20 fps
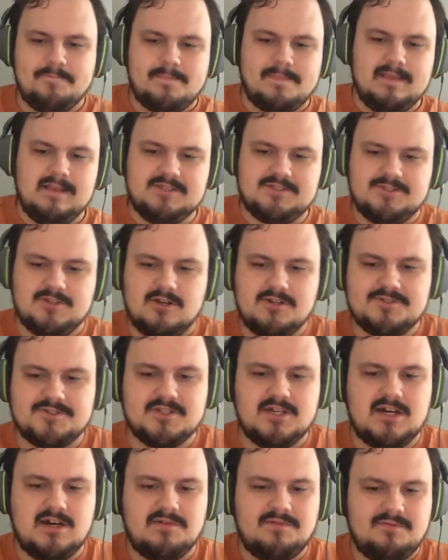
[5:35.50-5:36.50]
it starts
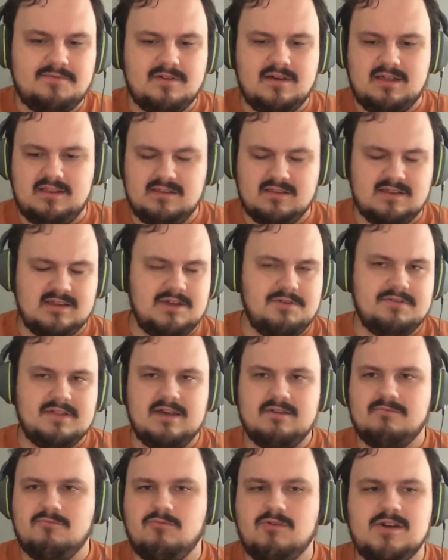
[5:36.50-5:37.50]
off, again, with
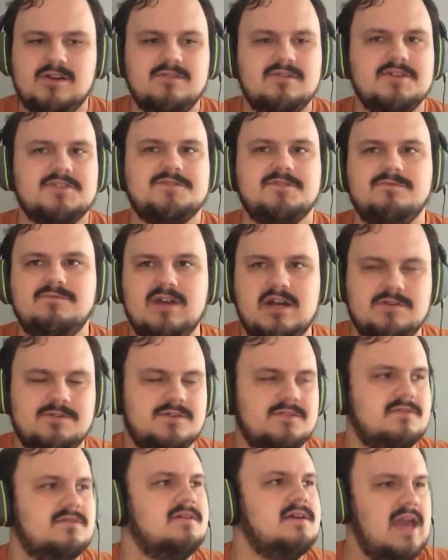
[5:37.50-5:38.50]
that weirdness from
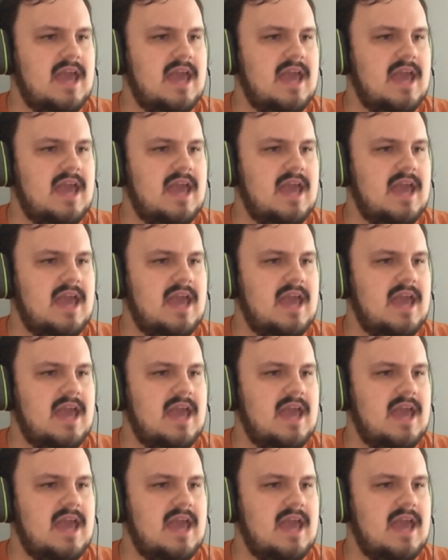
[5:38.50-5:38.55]
Veteran,